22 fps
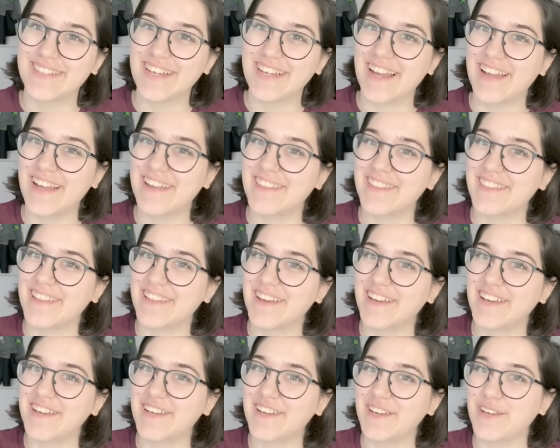you know.
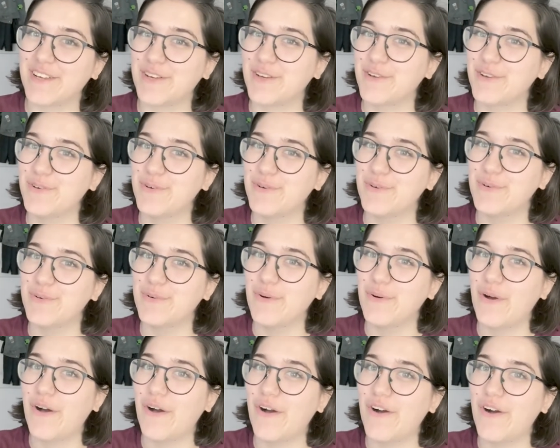So yeah,
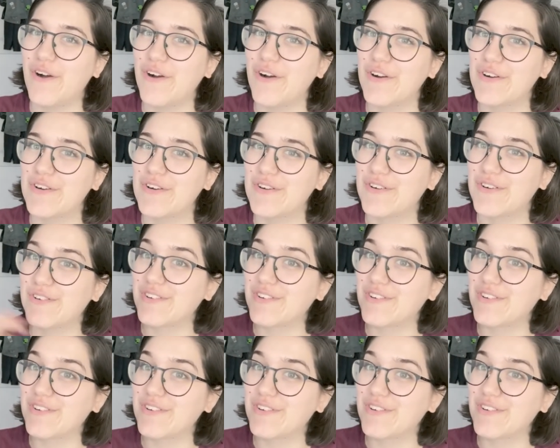out of 2